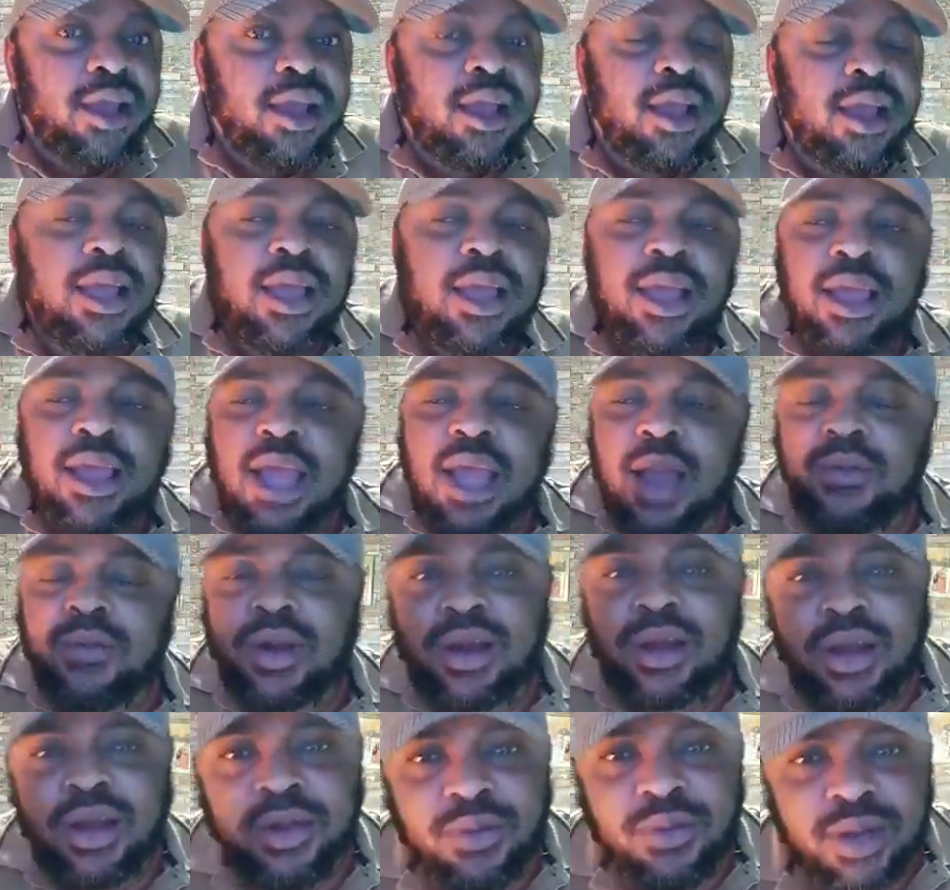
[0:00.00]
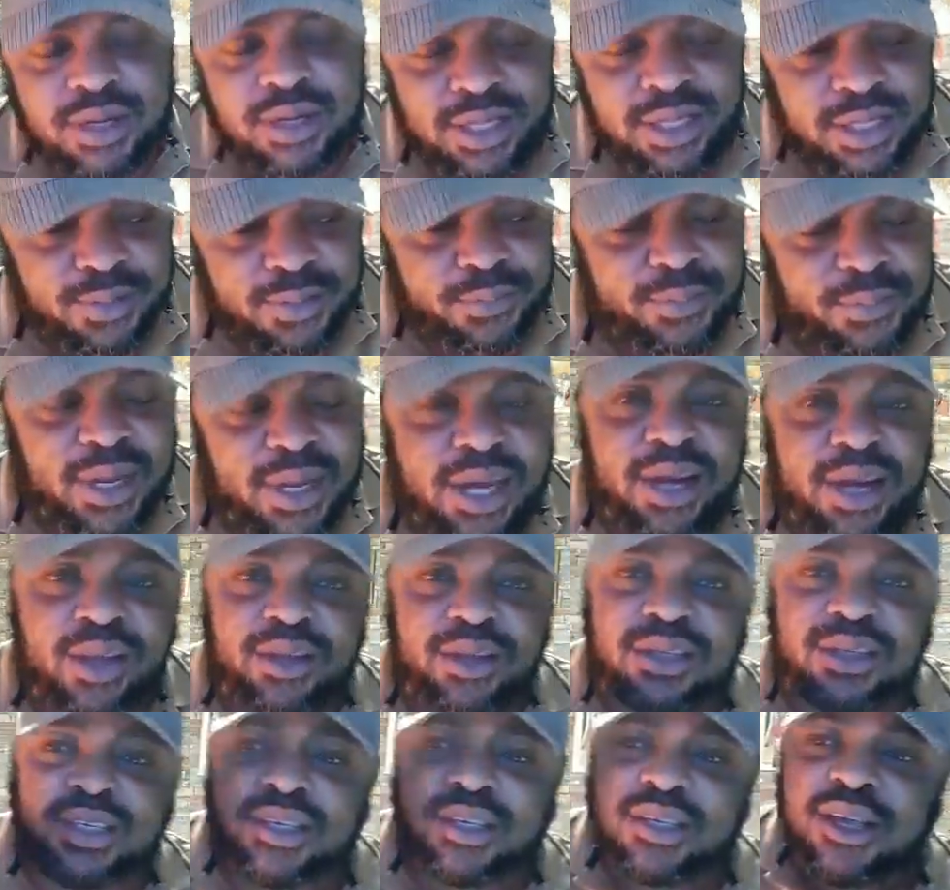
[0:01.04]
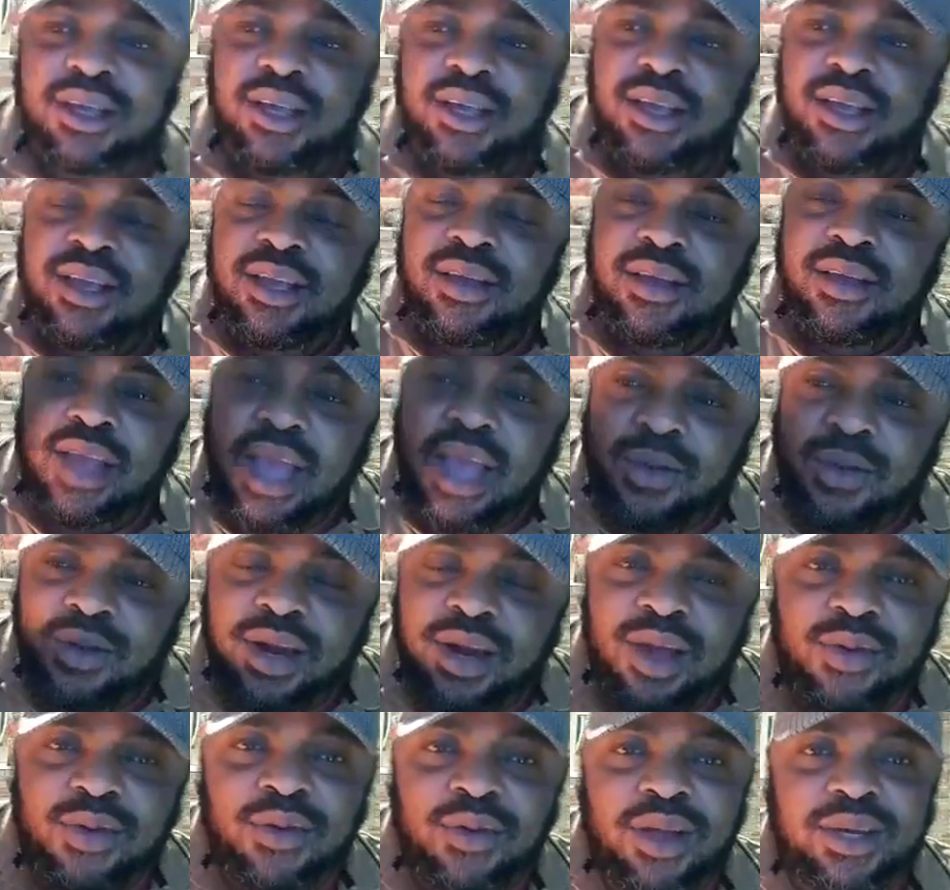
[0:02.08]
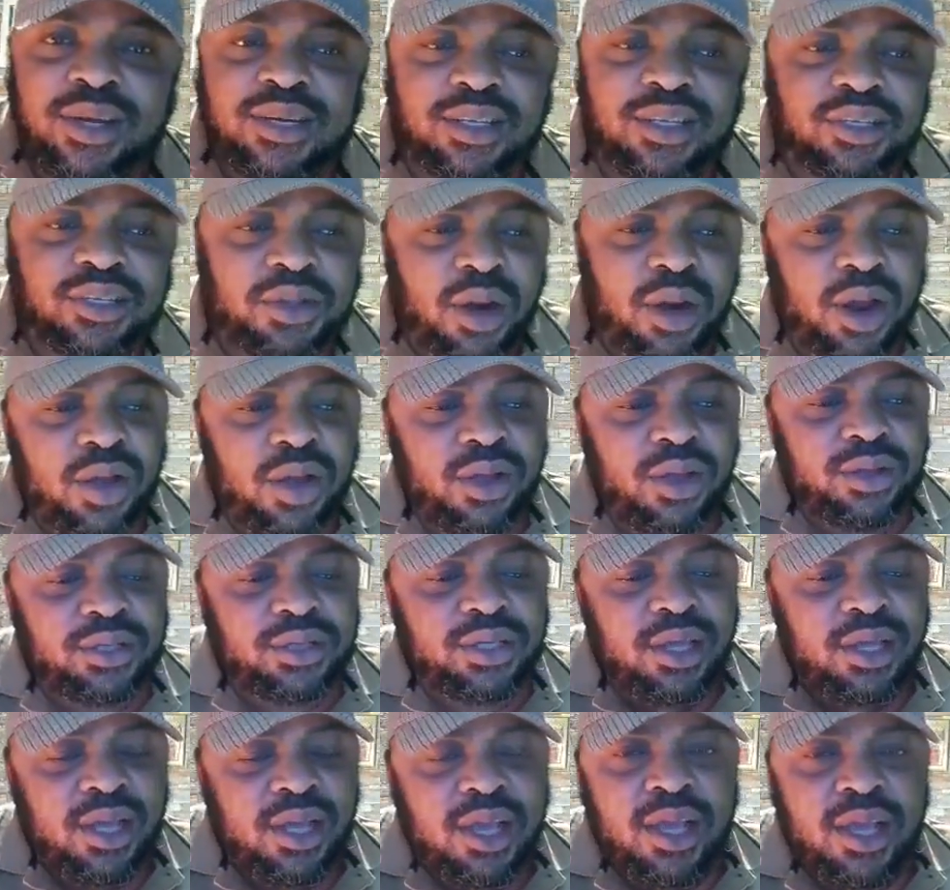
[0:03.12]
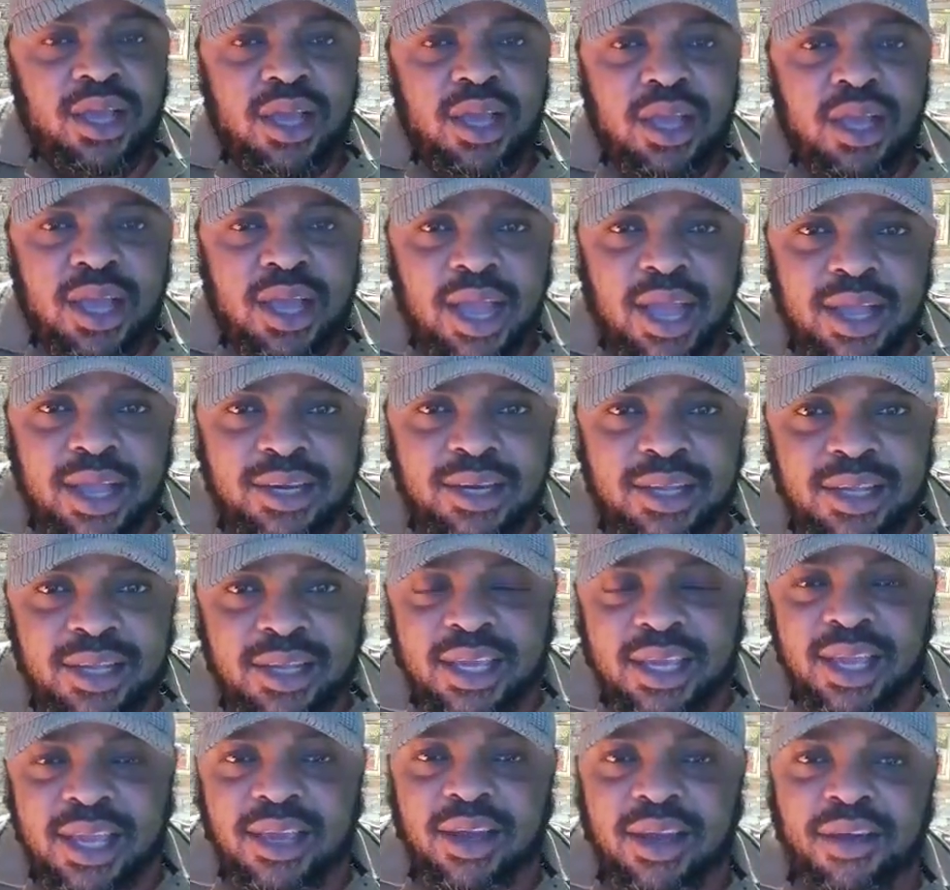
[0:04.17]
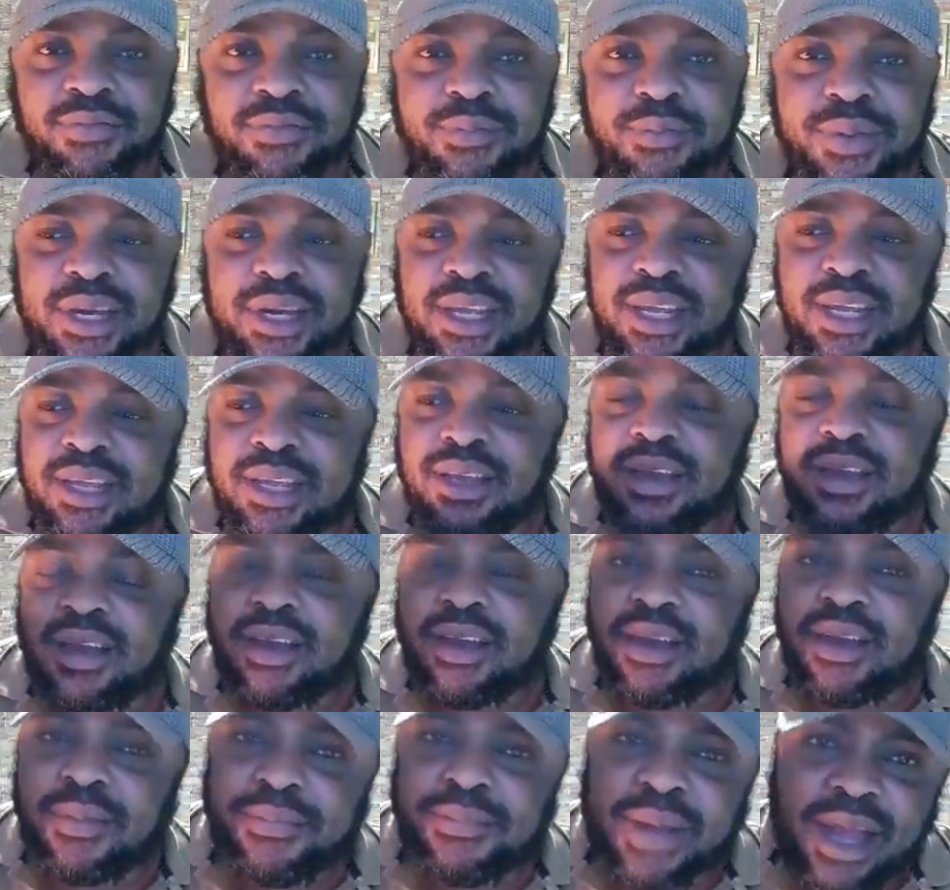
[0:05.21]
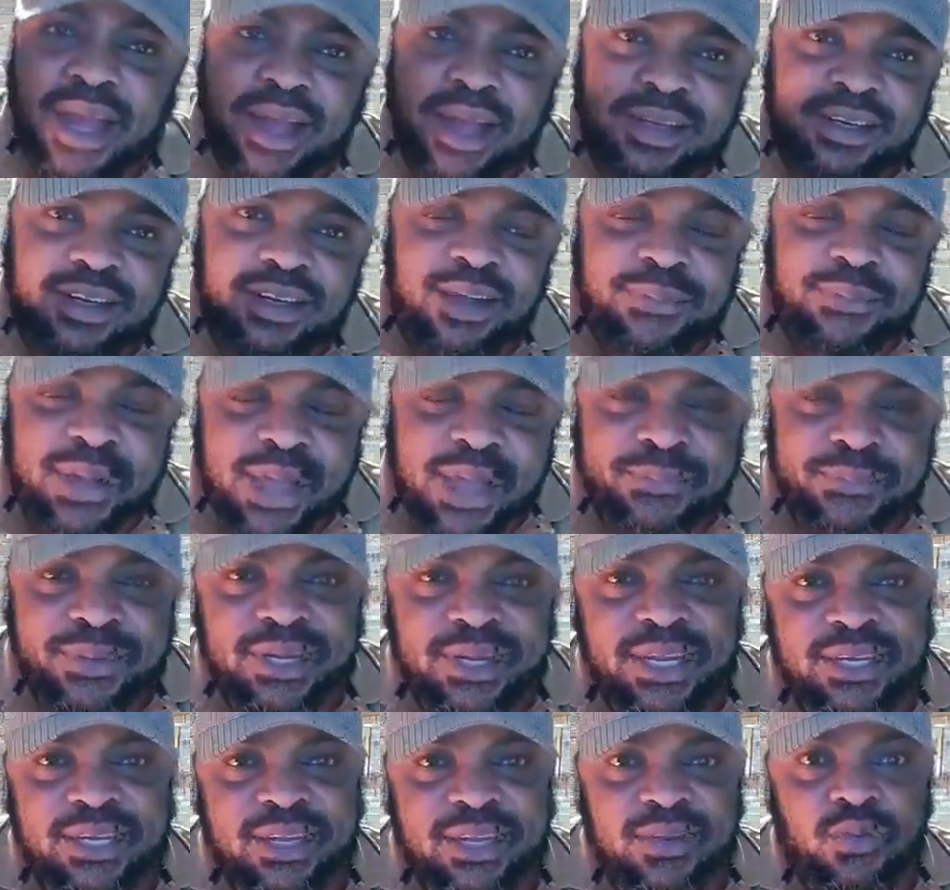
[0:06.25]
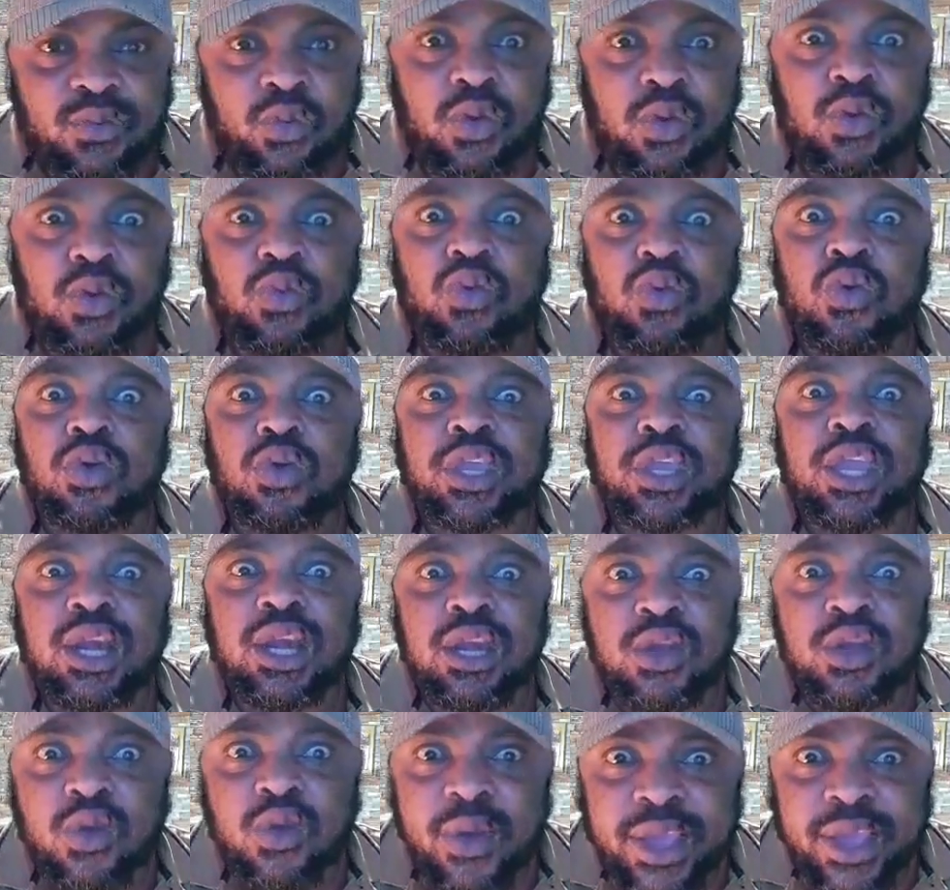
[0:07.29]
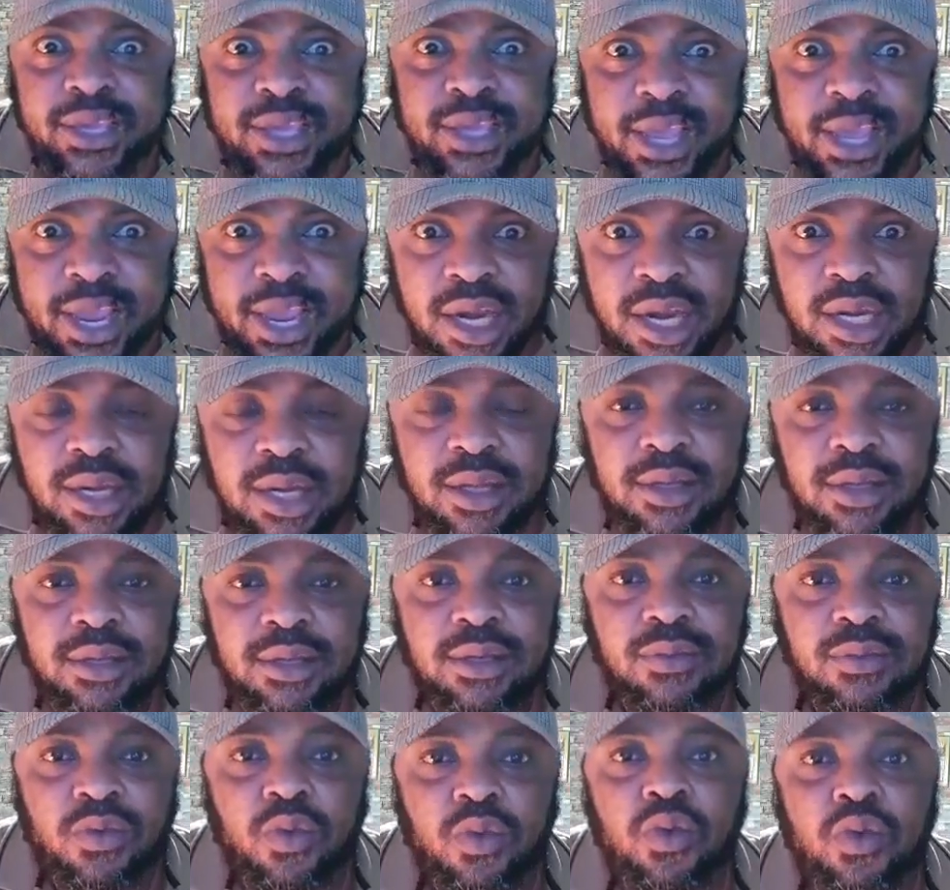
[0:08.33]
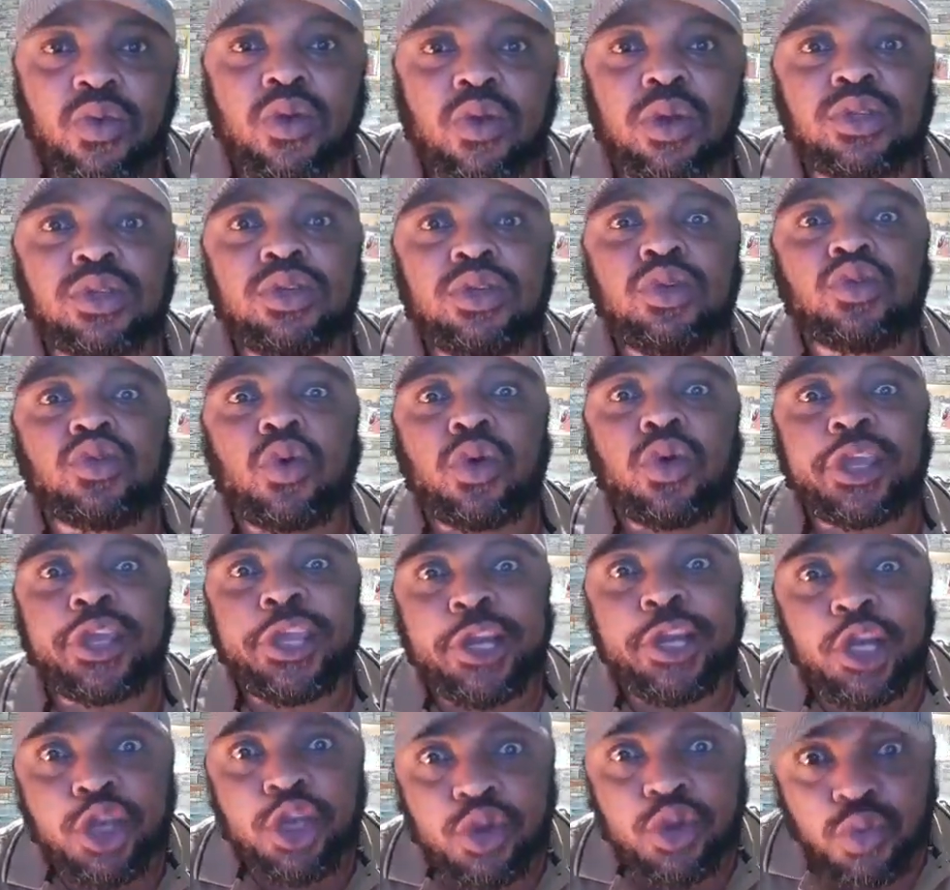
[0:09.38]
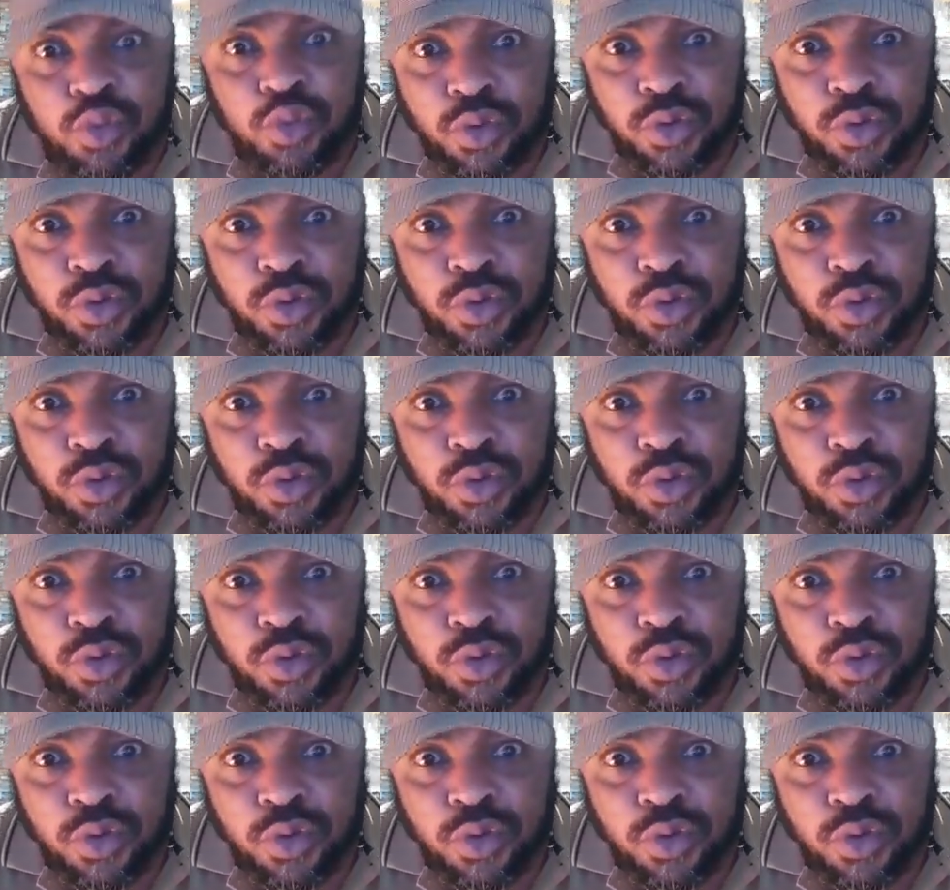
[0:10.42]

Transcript: Awolowo the killers, Awolowo destroy us, the king of Benin, Oba Benin will kill you again. We will continue to kill you.